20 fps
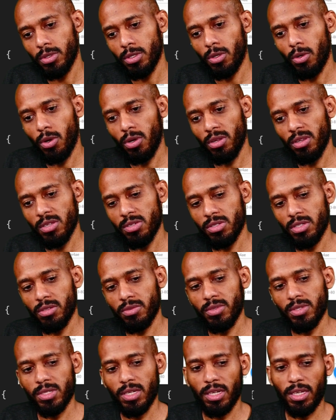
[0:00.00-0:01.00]
call the
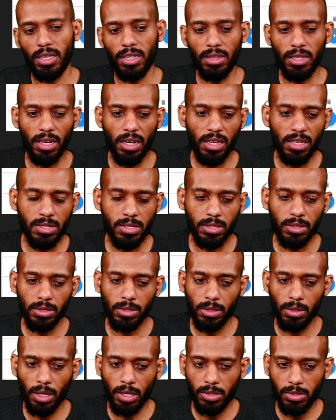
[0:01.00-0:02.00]
service and get the list
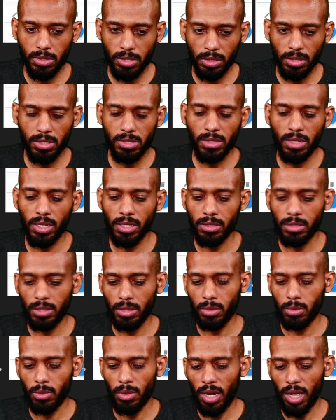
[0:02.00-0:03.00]
and set state, it
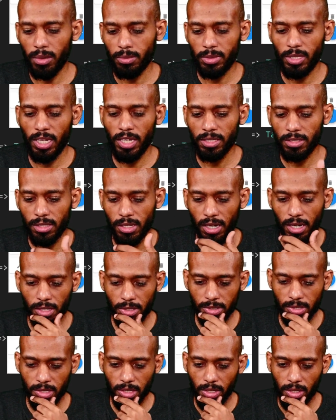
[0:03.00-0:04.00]
will update the list.
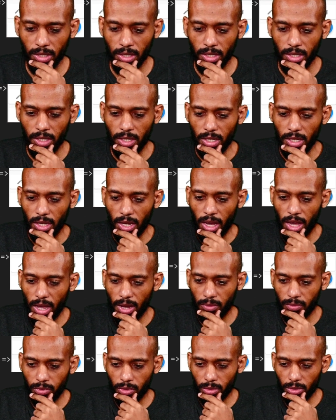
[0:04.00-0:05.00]
And
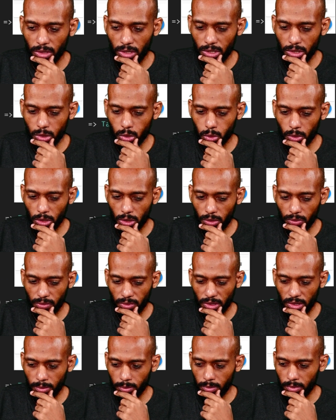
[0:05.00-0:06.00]
for each one of
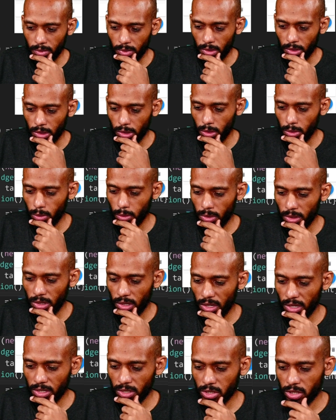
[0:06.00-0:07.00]
them, you will
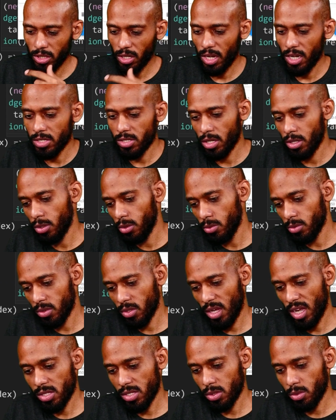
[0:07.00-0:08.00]
initialize a new
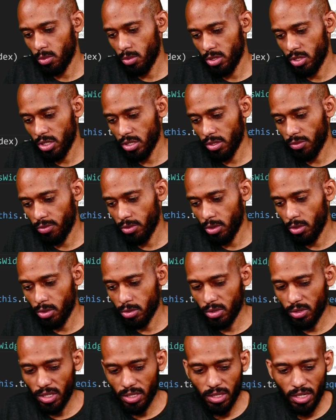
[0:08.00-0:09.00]
task widget. If you go to
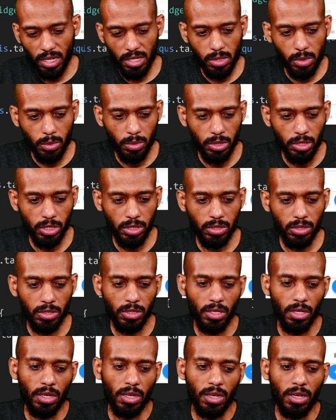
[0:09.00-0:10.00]
the task widget,
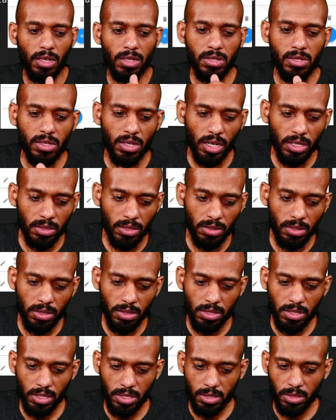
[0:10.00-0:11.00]
inside it, it's
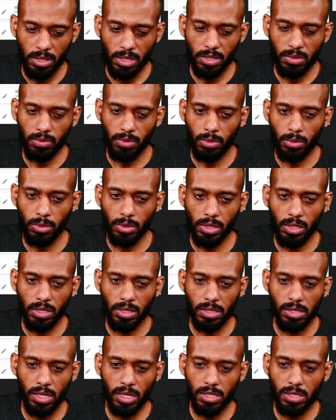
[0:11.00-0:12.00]
a
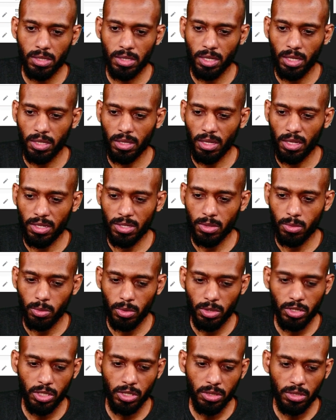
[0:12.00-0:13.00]
stateless
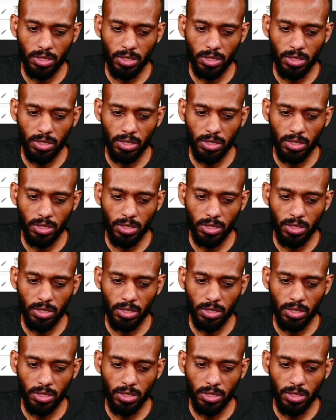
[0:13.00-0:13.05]
widget.